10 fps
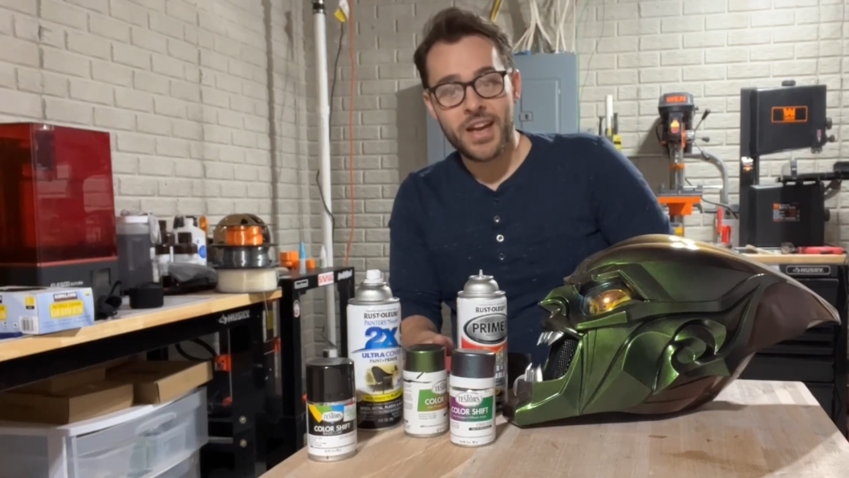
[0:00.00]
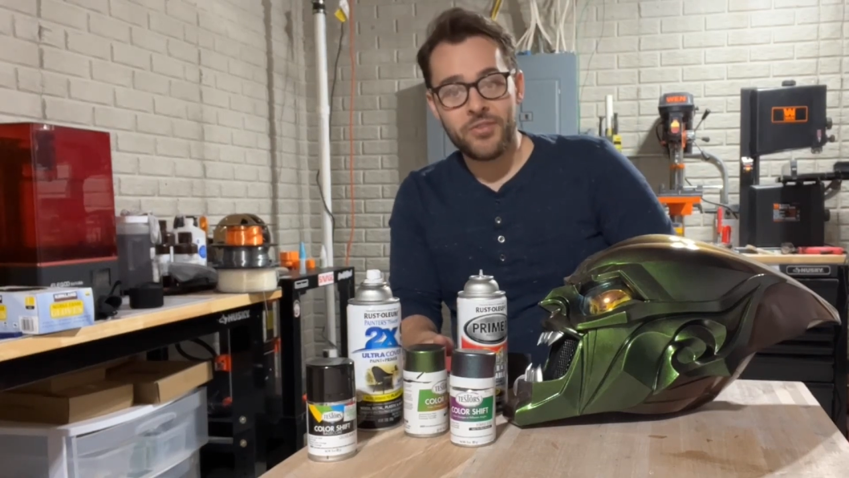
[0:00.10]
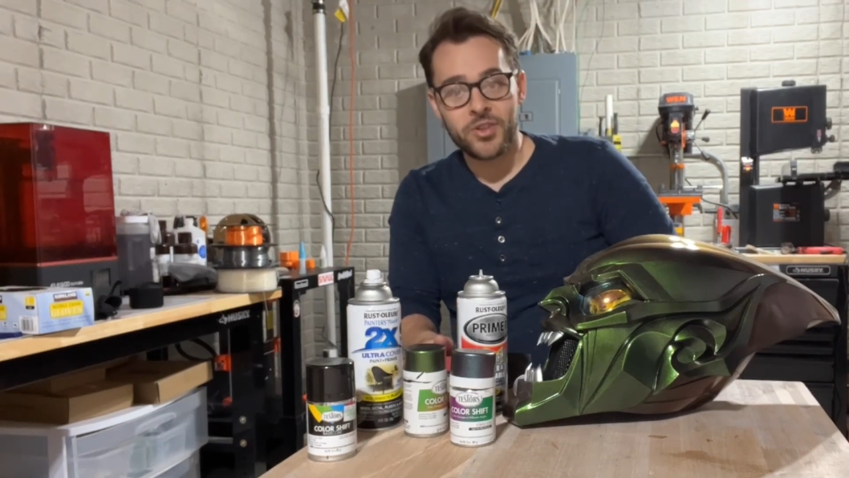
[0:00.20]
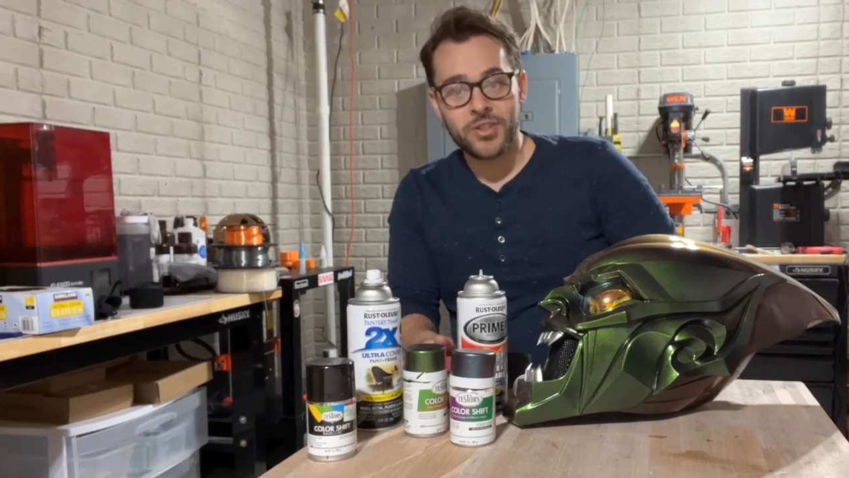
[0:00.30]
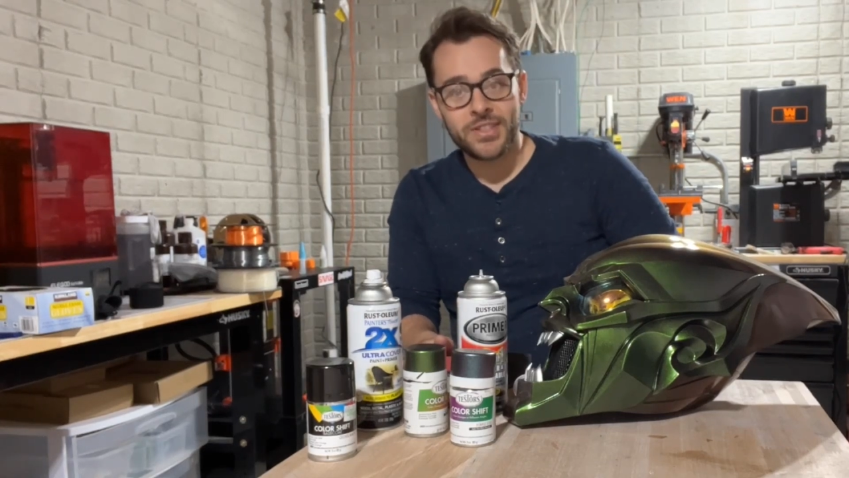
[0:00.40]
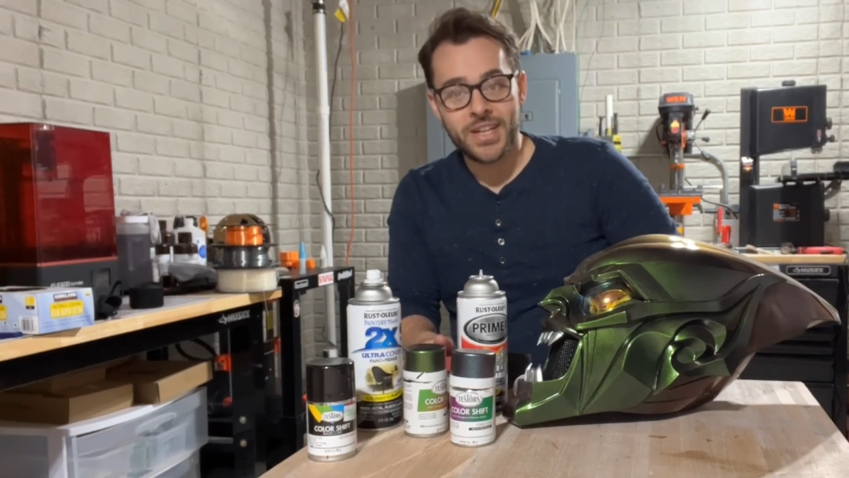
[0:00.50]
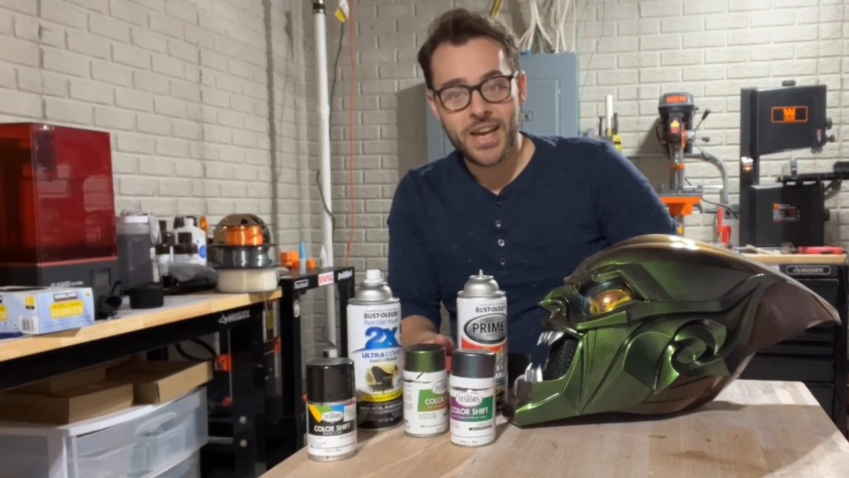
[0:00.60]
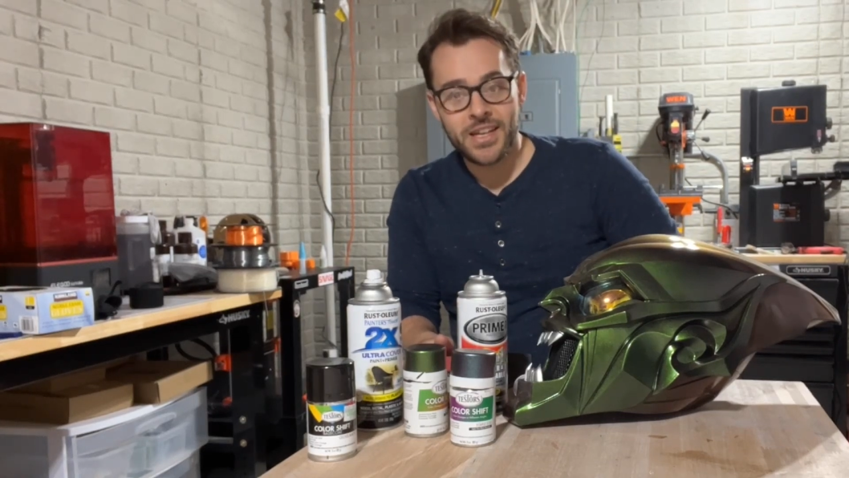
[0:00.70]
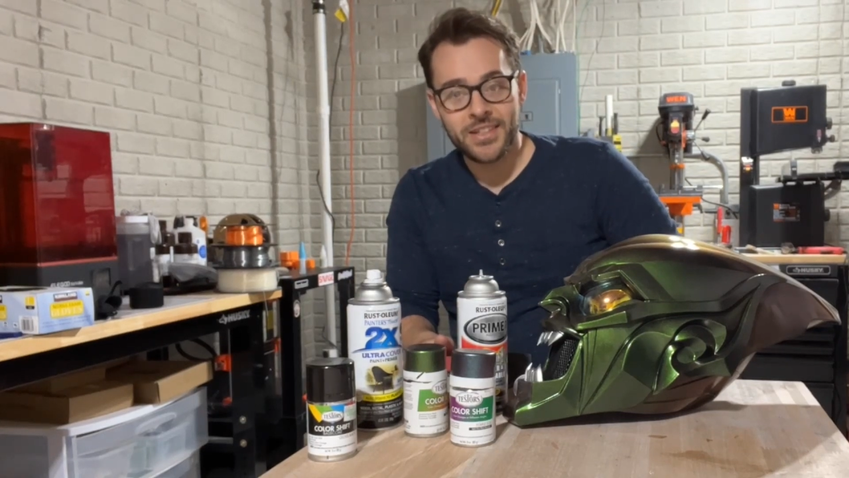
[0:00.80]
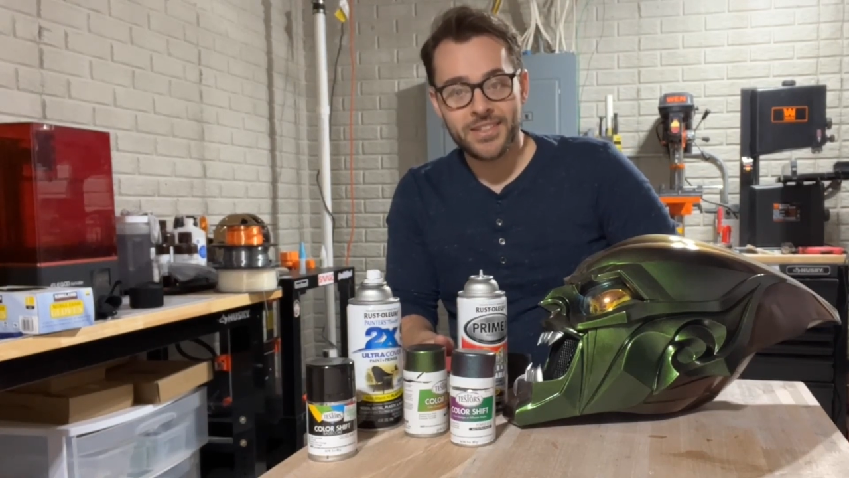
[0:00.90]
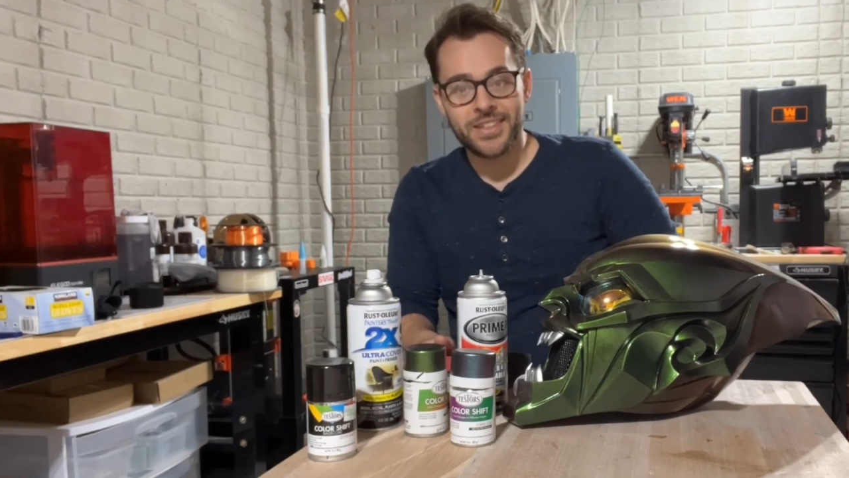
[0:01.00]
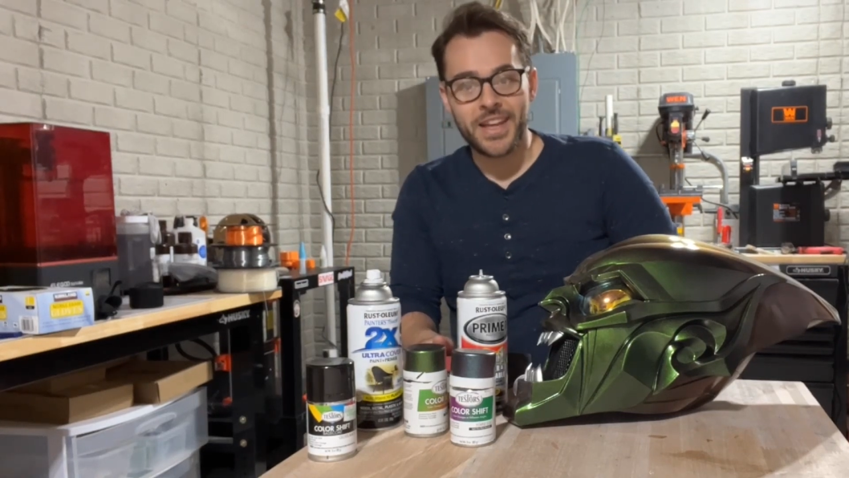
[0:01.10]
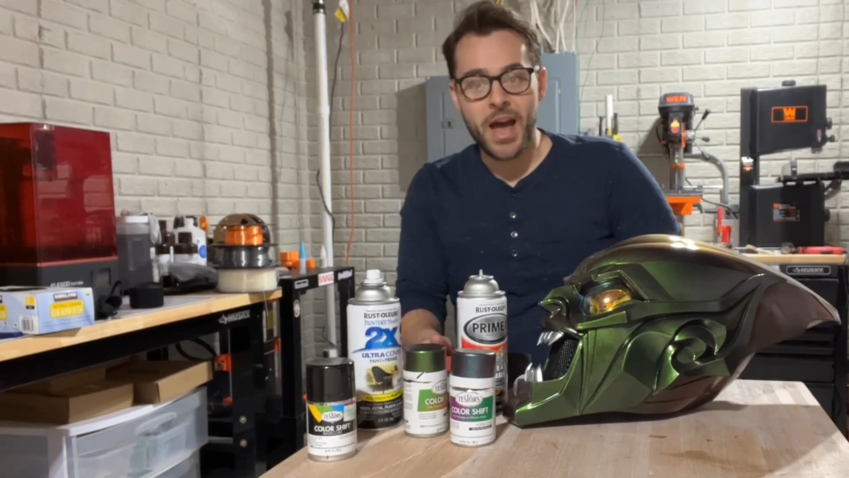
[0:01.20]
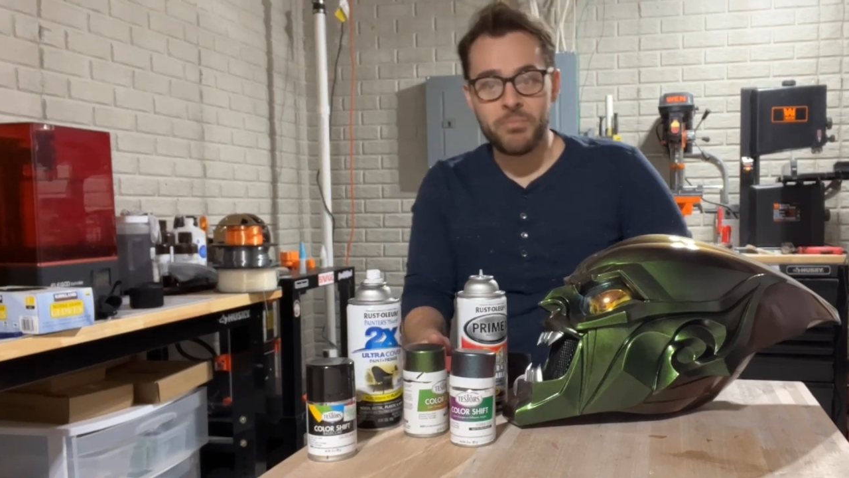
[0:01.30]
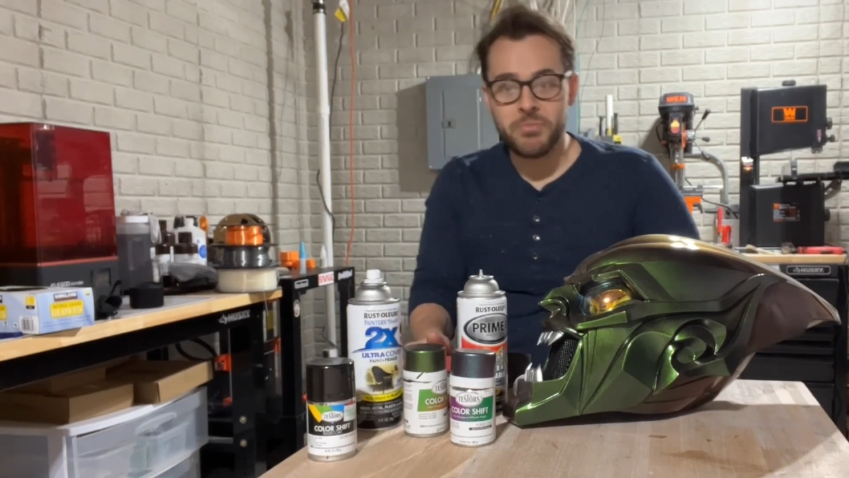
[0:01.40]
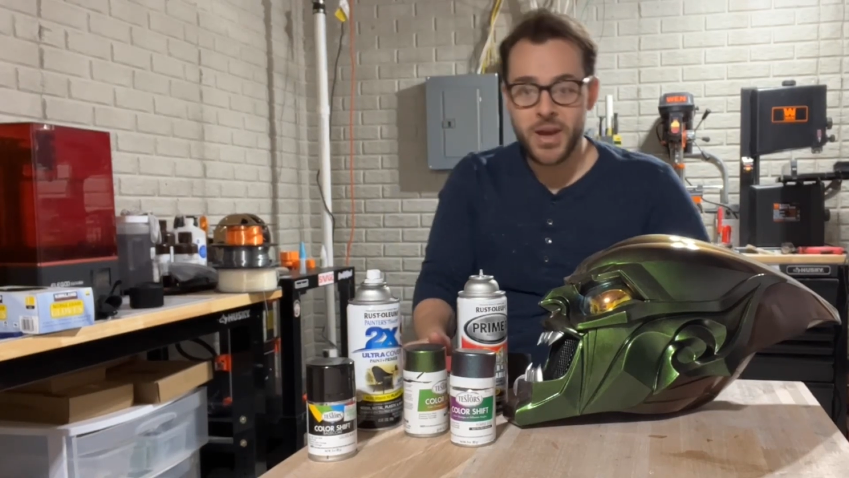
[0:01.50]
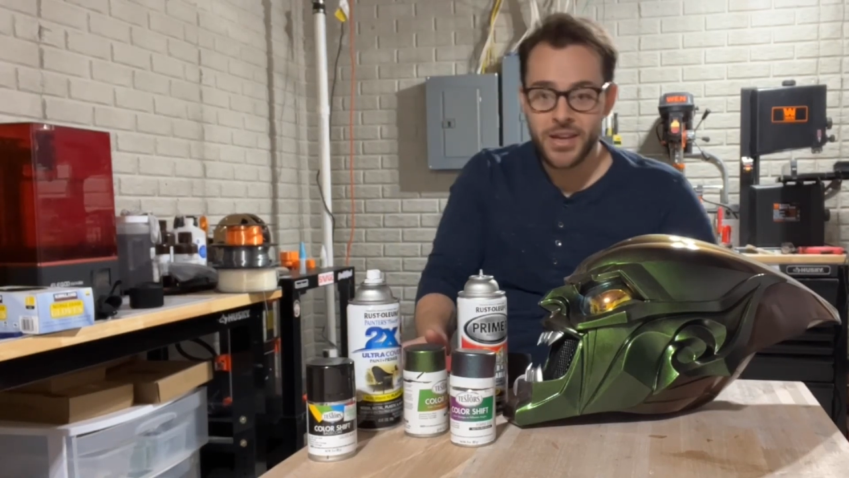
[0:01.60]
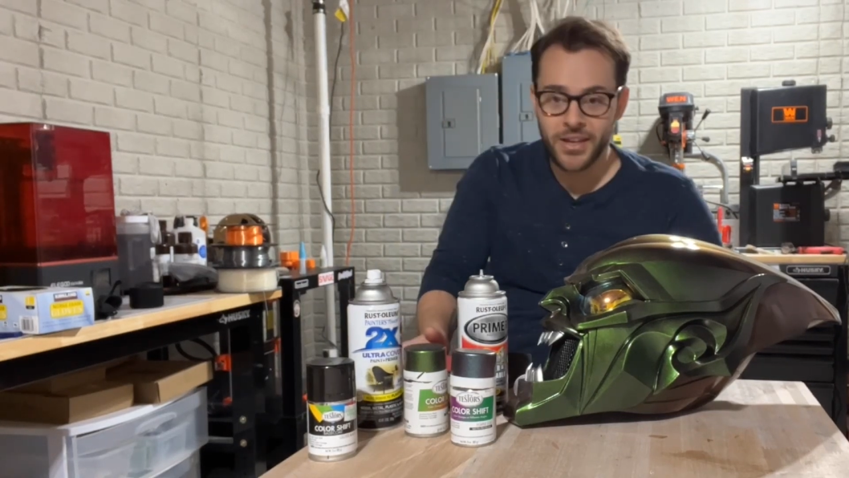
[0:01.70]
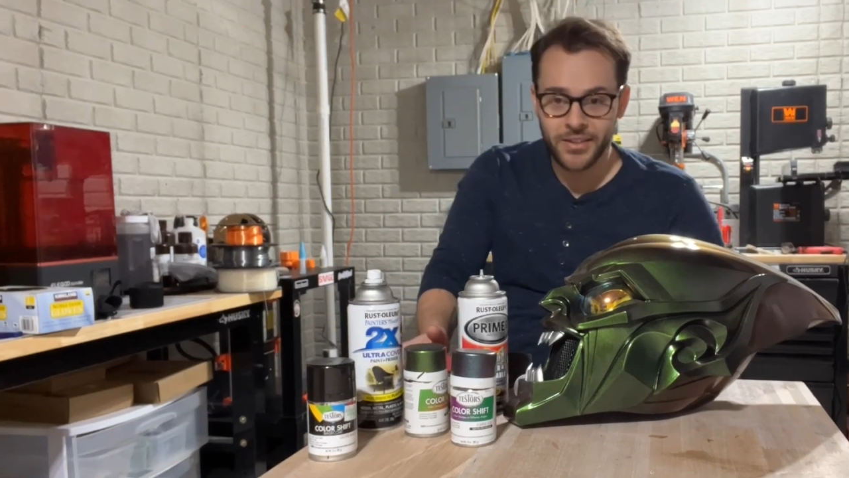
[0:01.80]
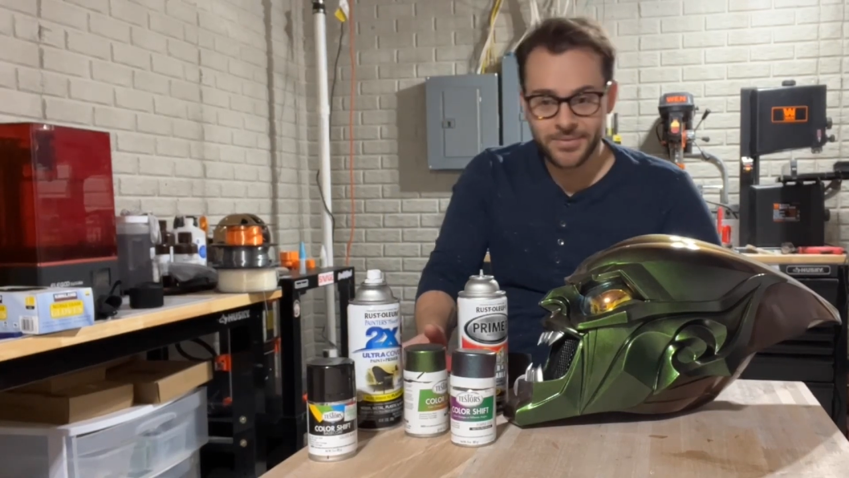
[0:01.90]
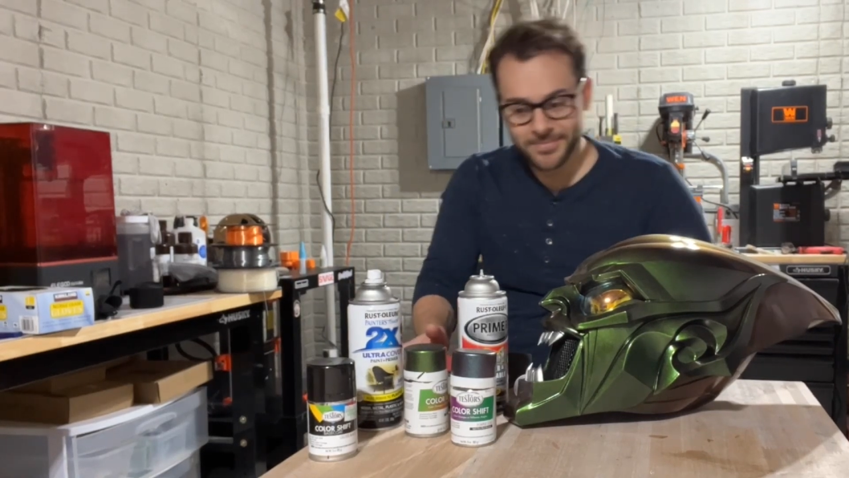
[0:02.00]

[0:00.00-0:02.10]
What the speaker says: have a good day and happy making.